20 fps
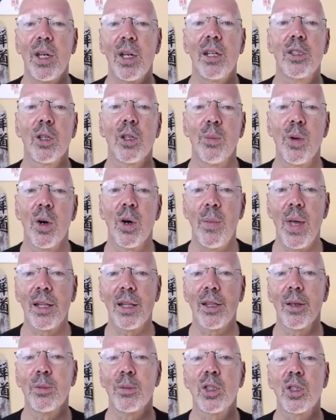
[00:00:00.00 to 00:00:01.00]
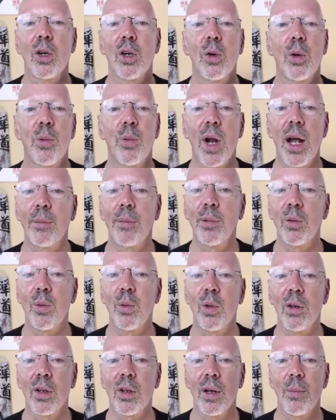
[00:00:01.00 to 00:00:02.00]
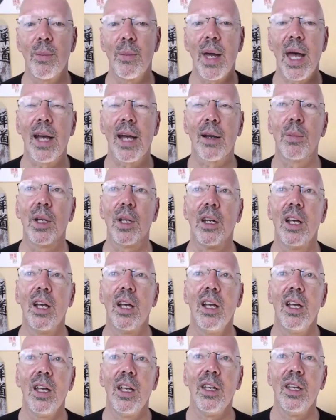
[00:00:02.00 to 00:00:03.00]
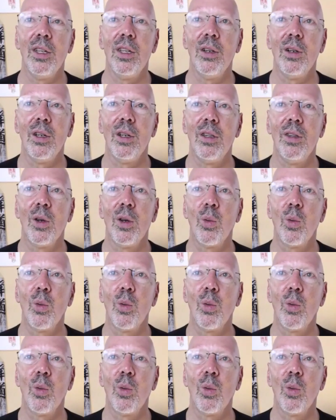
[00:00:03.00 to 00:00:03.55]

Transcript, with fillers: It's a momentum. So it probably will come back, but you, the